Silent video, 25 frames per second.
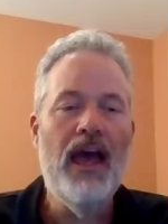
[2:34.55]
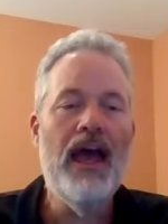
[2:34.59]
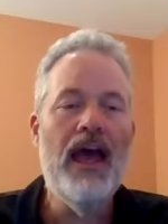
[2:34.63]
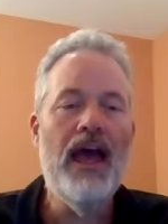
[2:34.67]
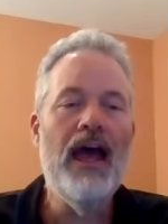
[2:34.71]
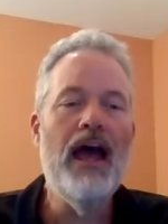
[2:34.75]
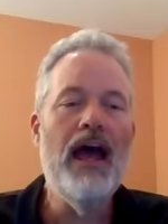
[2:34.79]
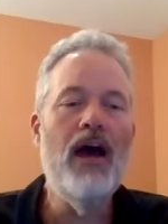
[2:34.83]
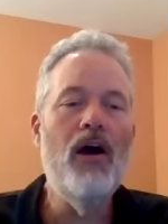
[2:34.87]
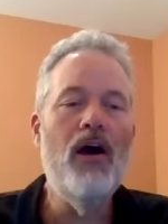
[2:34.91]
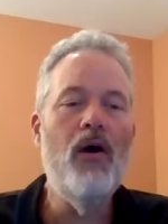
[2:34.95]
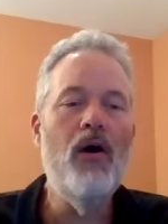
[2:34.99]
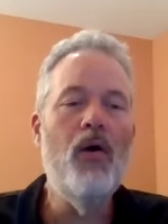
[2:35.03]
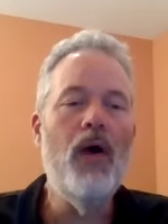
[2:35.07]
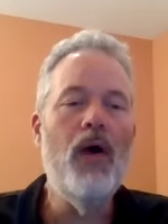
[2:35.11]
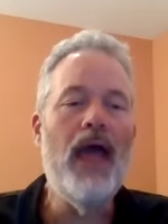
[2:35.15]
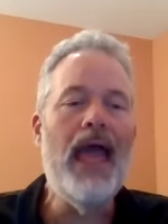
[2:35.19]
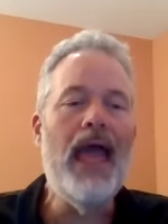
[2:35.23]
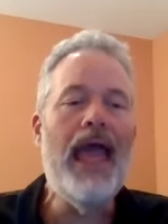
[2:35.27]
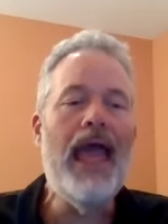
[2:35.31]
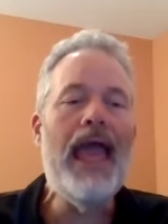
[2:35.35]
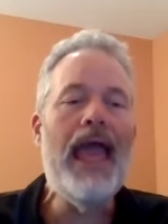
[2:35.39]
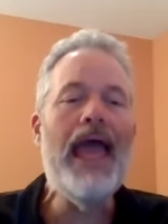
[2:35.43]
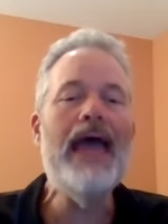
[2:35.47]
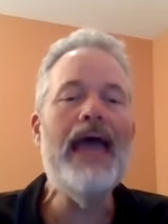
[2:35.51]
how
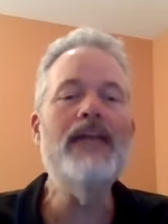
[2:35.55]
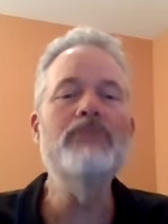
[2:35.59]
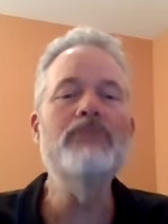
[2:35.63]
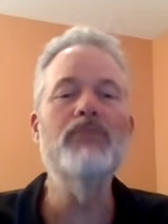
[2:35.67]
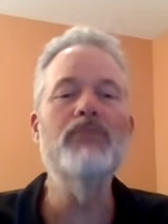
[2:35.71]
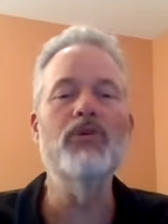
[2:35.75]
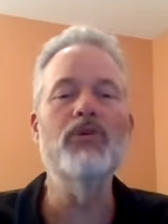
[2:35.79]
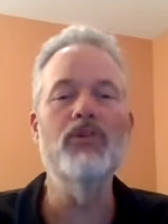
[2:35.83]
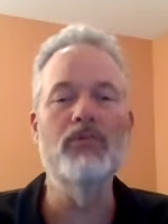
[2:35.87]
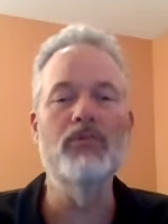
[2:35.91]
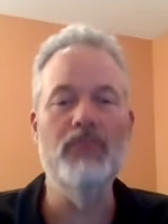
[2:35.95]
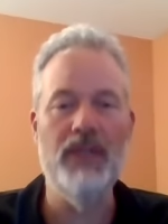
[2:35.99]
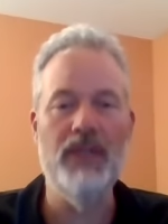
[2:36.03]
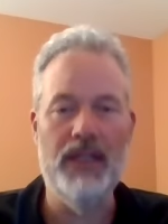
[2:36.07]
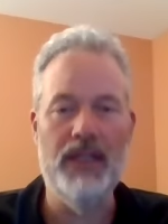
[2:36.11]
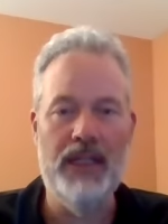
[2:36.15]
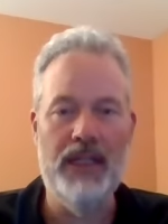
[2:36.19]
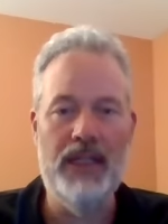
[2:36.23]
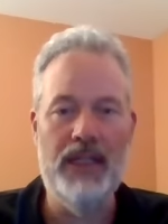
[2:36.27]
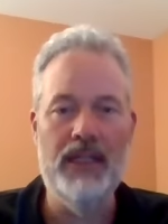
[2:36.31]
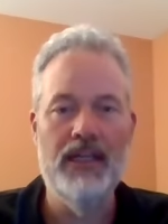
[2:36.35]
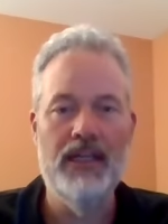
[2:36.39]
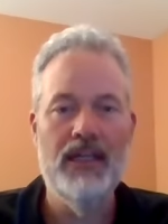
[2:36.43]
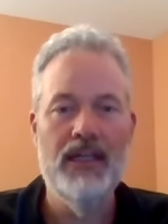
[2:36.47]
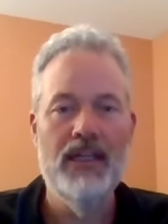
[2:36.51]

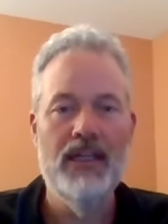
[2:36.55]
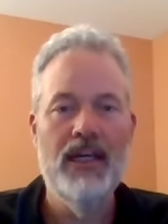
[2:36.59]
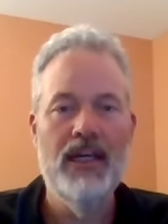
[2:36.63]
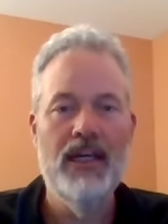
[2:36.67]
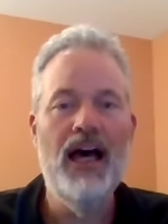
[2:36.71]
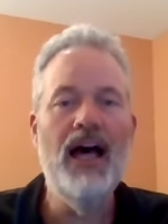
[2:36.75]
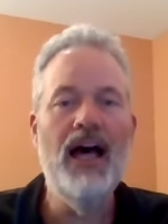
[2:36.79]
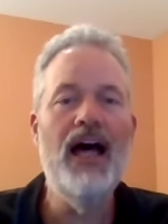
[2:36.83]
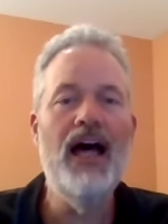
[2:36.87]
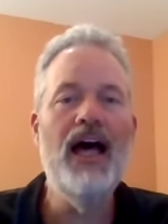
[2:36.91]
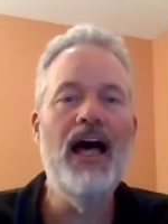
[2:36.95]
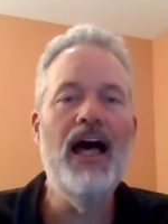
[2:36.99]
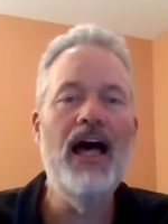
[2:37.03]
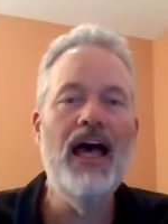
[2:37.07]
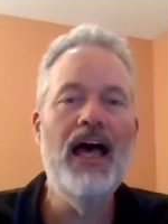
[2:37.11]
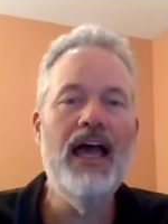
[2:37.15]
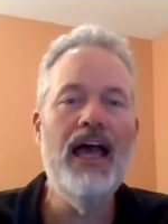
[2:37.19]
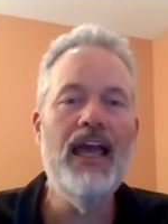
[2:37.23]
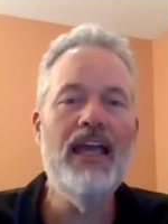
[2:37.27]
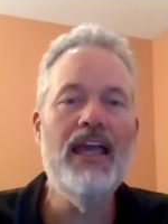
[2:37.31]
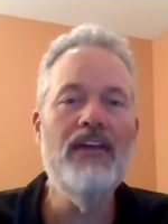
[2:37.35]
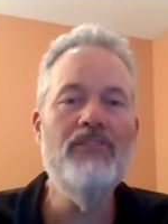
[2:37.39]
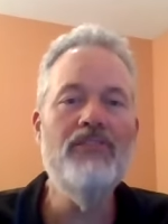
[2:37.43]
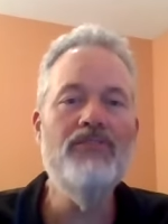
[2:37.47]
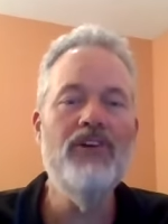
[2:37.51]
admirably a
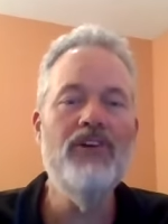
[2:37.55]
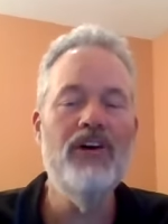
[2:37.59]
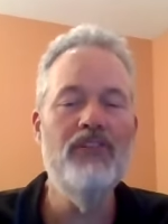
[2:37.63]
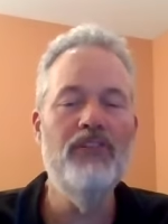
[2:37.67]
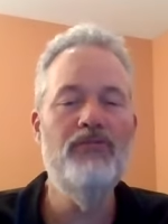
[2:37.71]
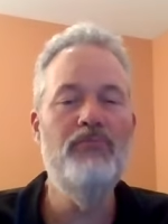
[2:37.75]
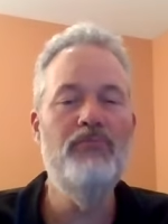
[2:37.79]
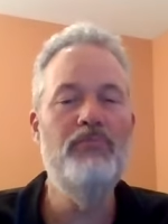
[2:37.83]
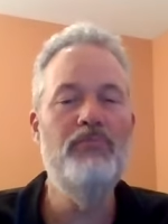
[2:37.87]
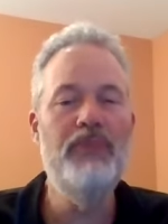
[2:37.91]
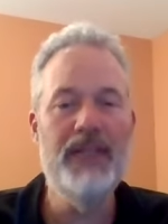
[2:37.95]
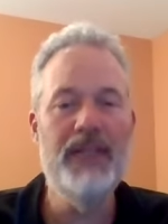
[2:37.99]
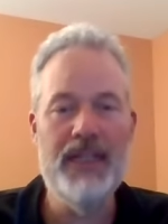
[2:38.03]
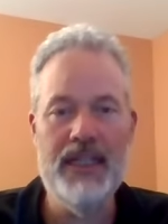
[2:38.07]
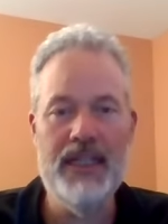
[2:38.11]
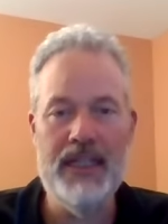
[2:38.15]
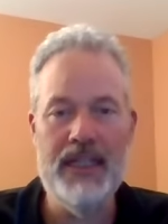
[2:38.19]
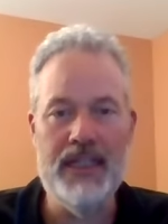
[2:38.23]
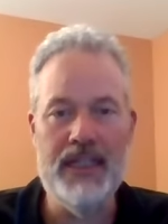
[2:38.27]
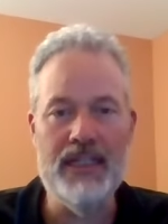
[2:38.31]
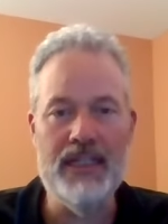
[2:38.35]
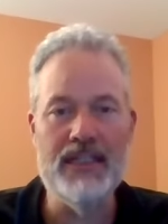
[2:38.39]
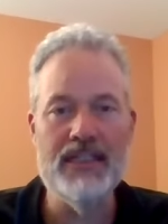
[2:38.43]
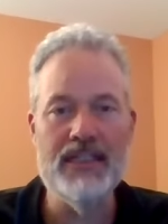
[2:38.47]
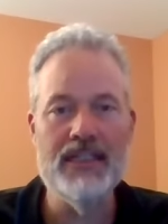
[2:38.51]
hive of
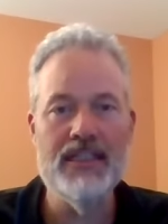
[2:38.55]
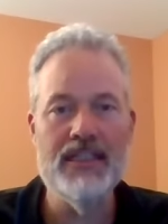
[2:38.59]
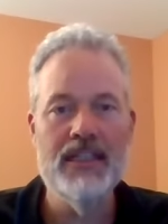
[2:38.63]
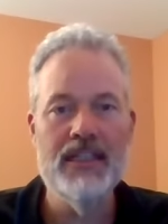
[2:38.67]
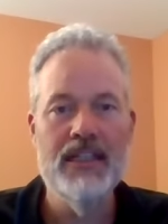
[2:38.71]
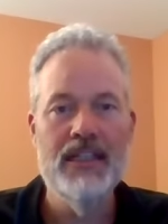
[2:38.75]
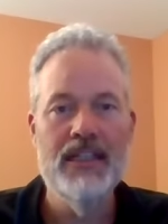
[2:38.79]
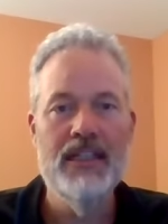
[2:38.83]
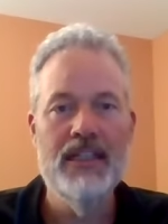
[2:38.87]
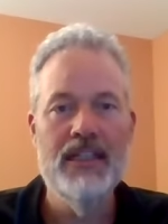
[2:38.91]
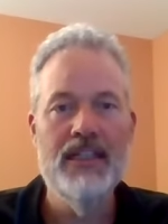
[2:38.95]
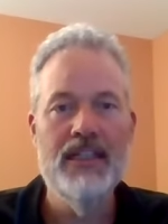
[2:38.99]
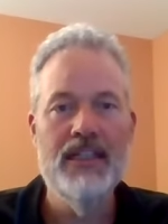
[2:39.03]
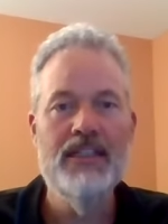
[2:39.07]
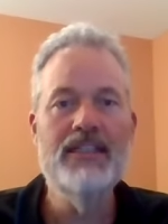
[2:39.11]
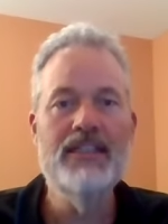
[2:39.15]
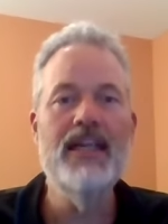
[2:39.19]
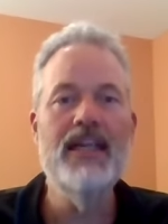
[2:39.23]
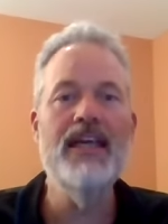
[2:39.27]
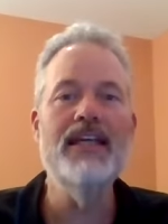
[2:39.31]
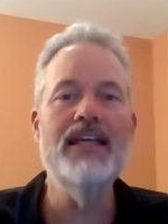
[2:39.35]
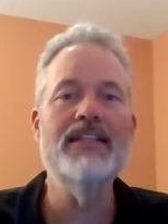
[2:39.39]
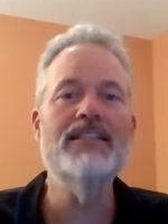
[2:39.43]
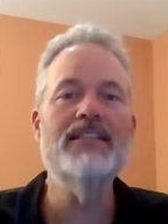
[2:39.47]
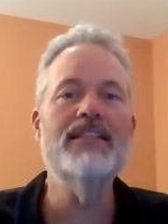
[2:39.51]
bees
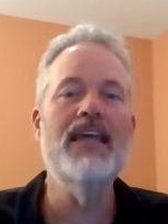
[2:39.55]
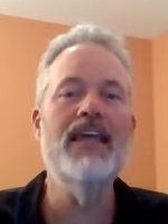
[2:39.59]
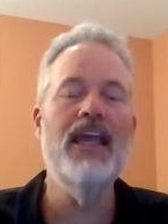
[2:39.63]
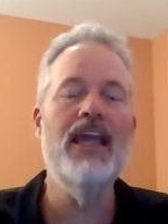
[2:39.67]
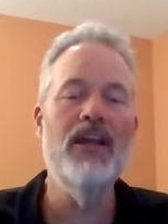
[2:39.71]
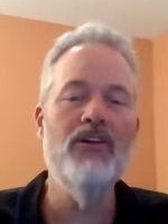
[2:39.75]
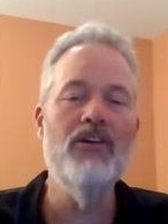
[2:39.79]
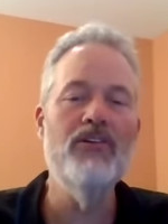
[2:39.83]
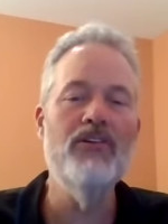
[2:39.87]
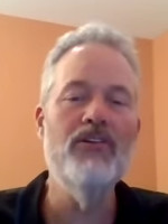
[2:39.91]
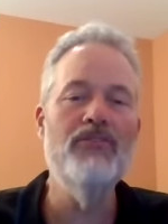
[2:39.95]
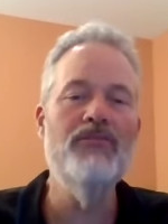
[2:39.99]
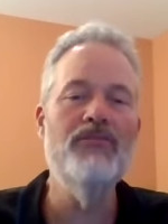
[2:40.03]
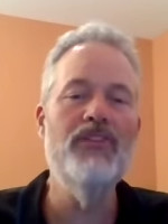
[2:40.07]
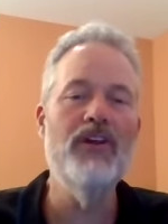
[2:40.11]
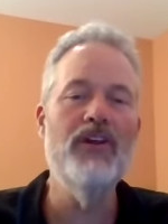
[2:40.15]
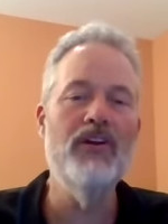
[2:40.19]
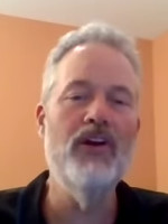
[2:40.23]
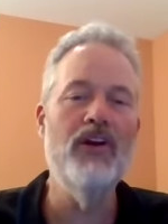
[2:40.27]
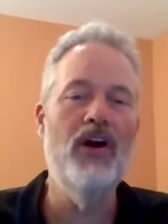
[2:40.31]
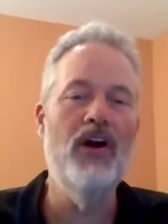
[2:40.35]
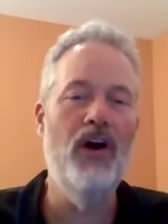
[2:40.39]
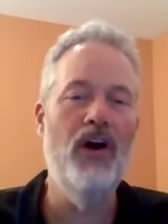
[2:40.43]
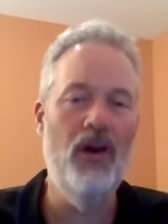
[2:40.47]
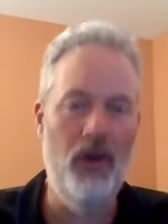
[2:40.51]
takes care of their
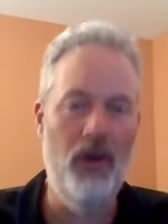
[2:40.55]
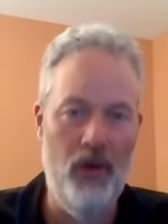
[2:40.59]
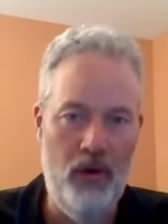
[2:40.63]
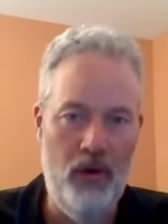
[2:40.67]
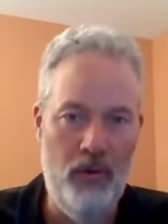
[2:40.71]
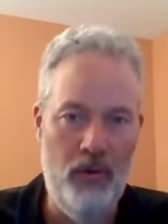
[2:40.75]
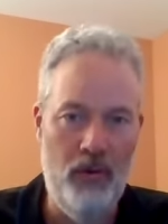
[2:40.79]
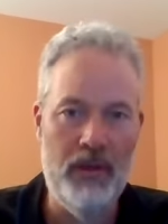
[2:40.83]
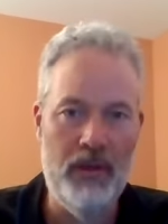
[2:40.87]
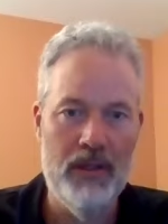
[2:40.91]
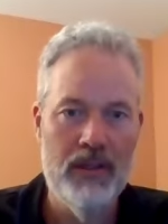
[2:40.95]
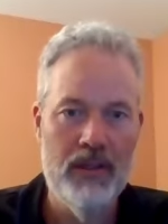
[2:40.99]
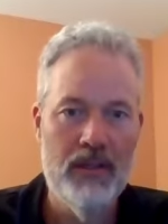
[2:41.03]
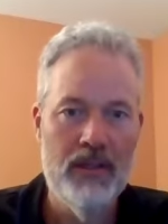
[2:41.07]
home.